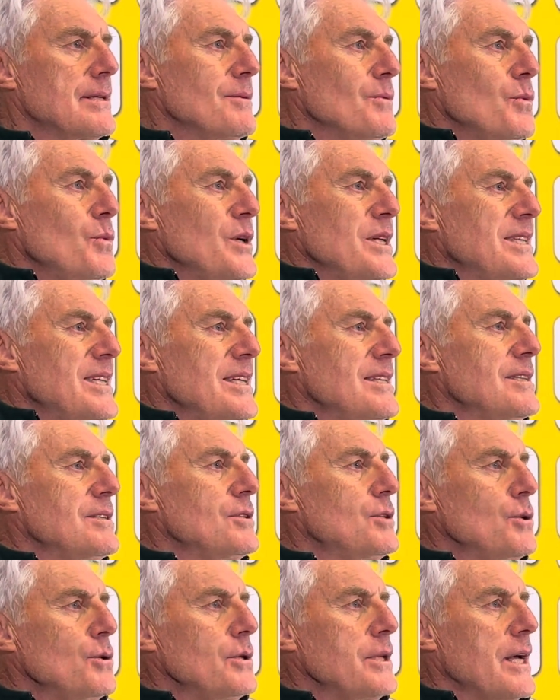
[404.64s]
We didn't
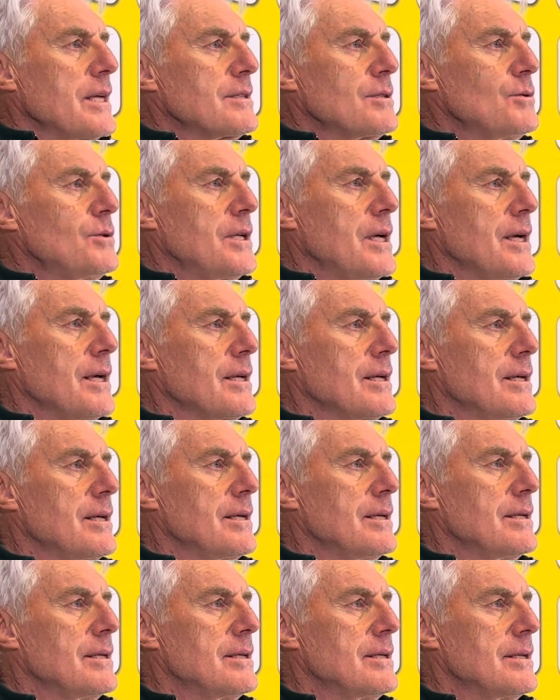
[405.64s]
do that today.
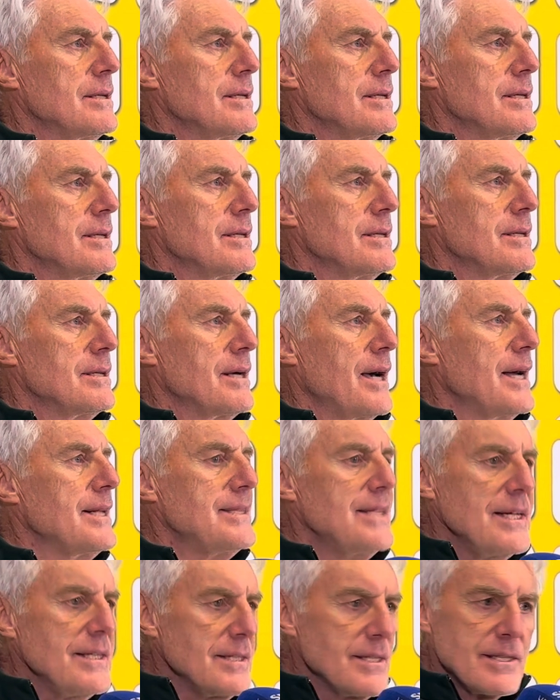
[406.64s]
I
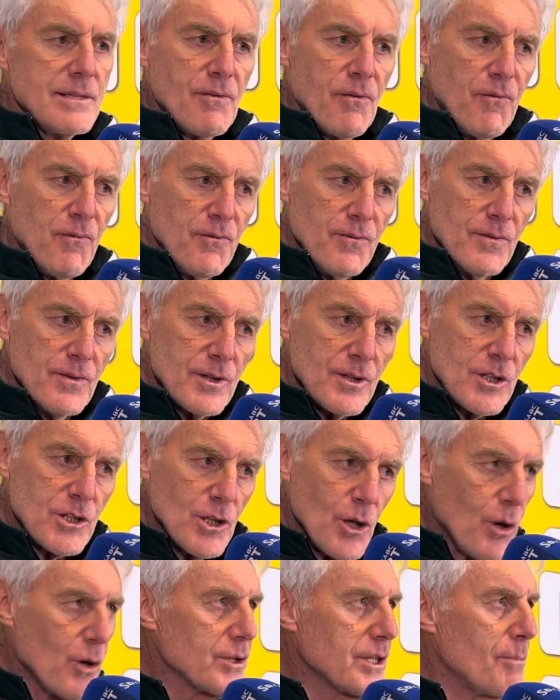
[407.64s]
didn't
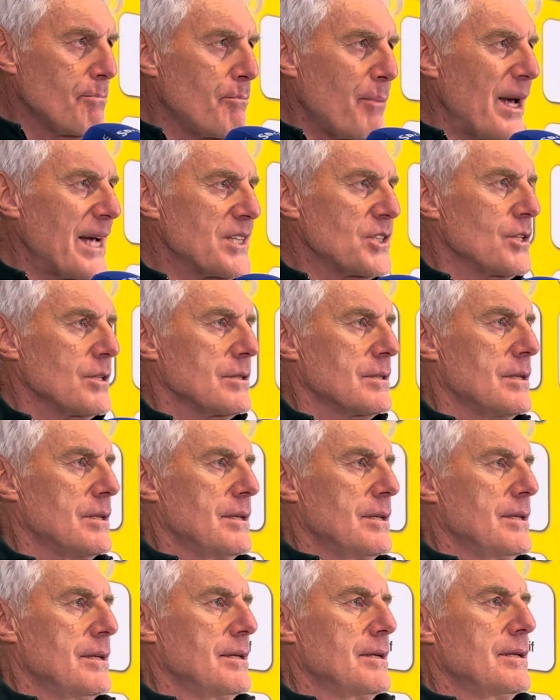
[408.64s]
saw the passion.
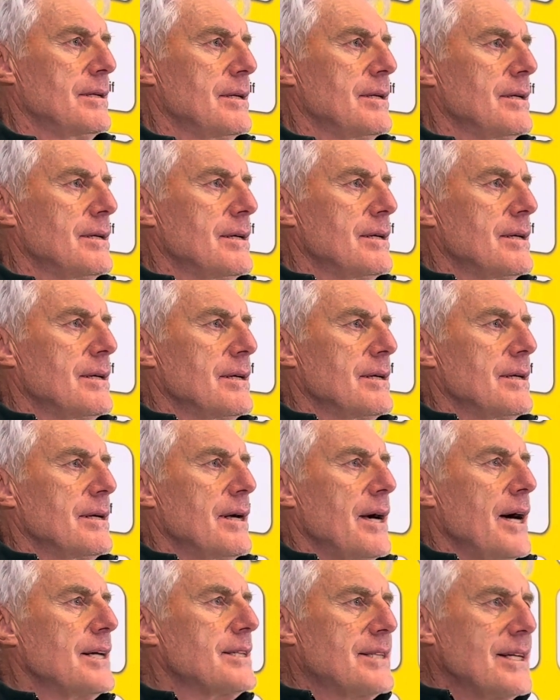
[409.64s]

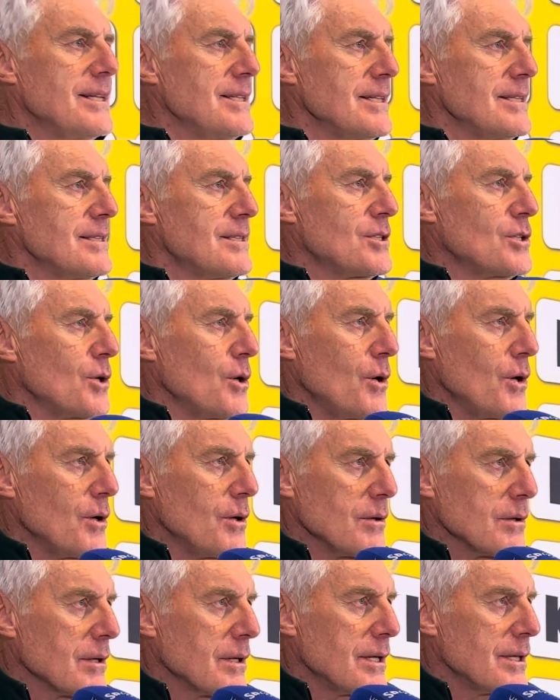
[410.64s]
I didn't
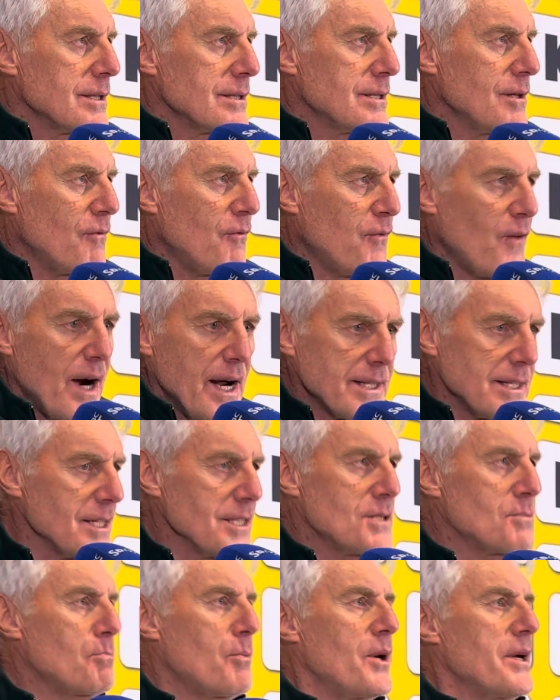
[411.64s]
saw the fighting
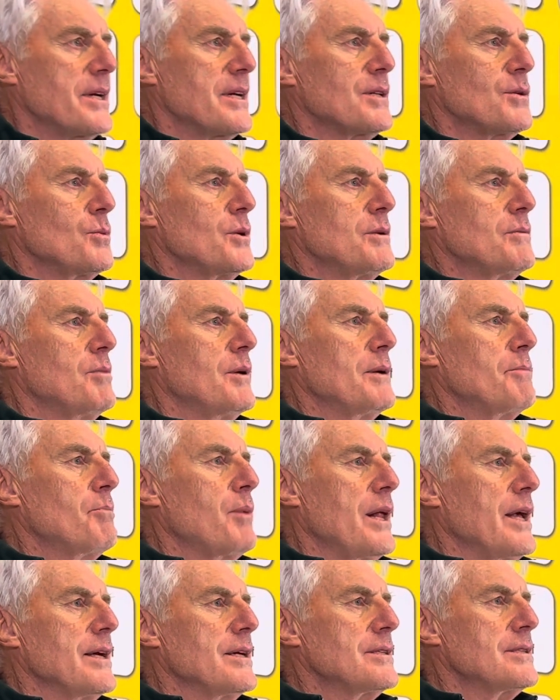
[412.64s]
spirit with my
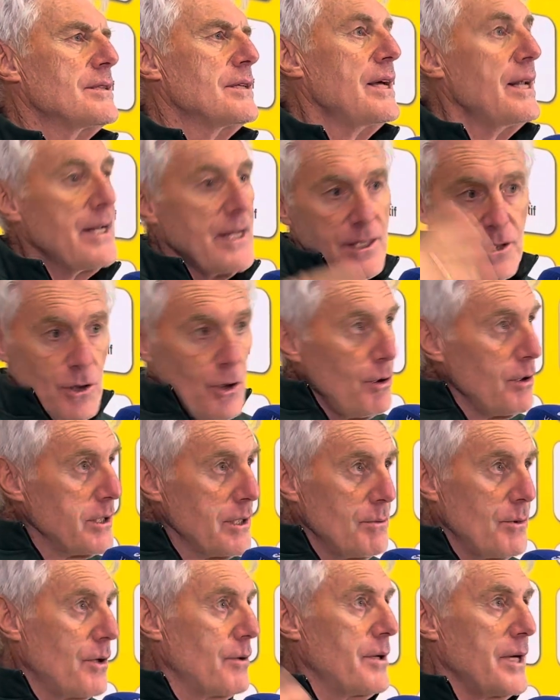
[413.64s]
players. And I told
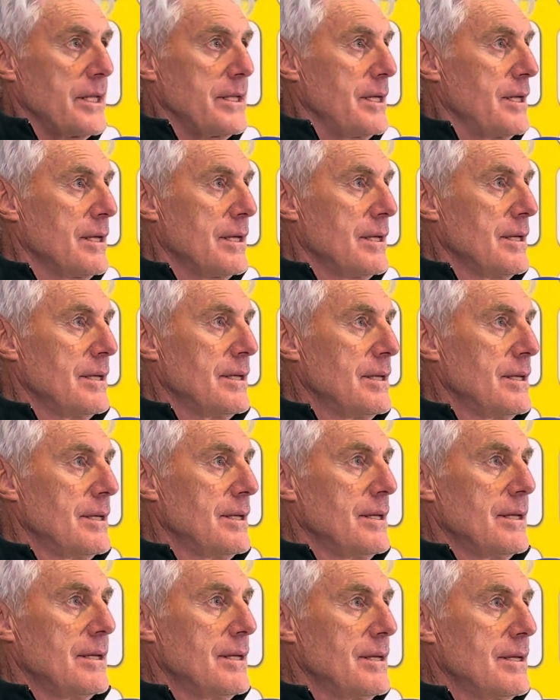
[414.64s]
them already.
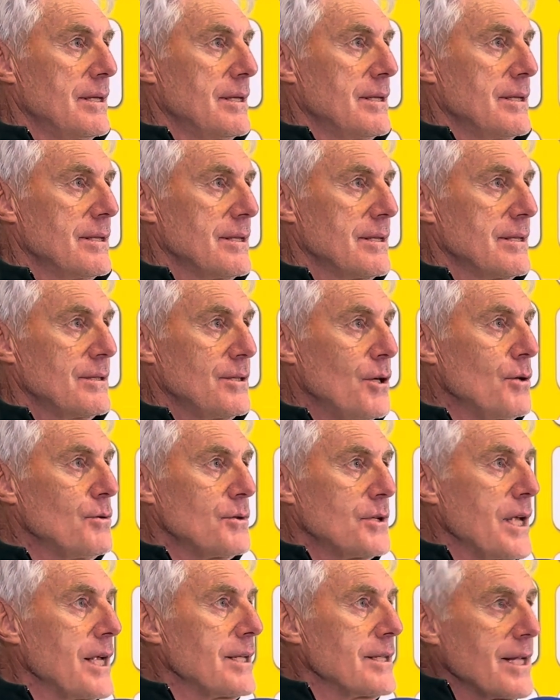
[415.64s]
Don't
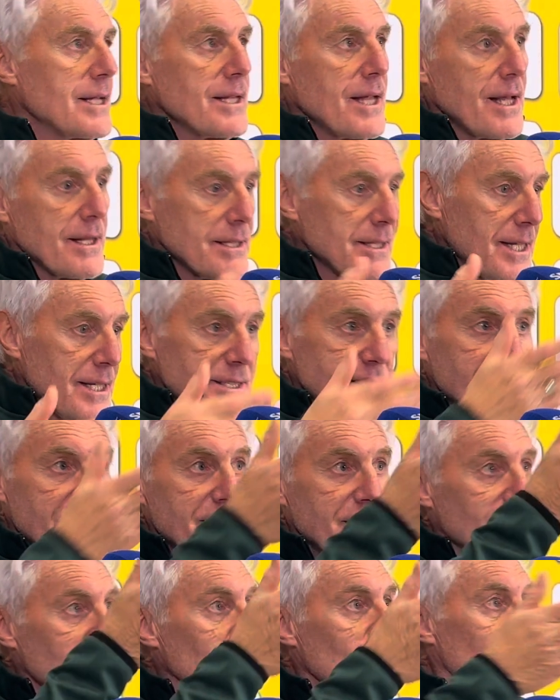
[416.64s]
think that I said
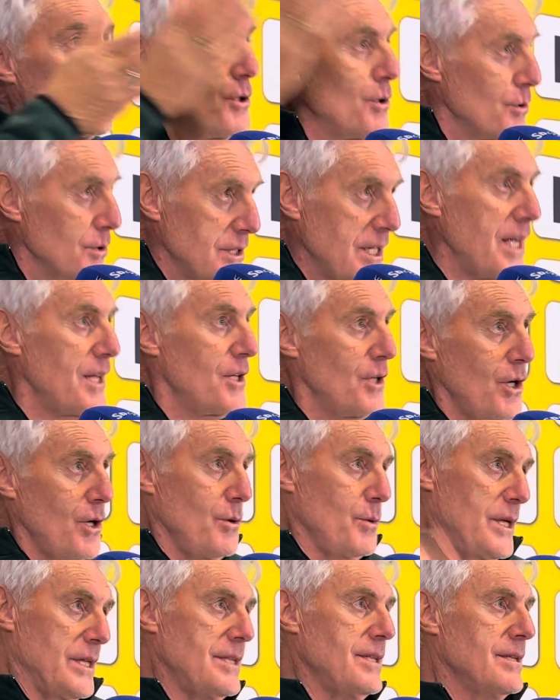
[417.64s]
it to you. They know
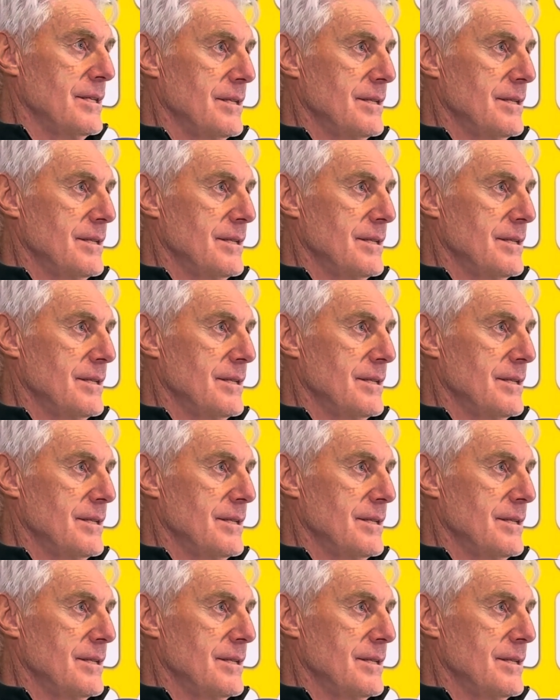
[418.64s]
it.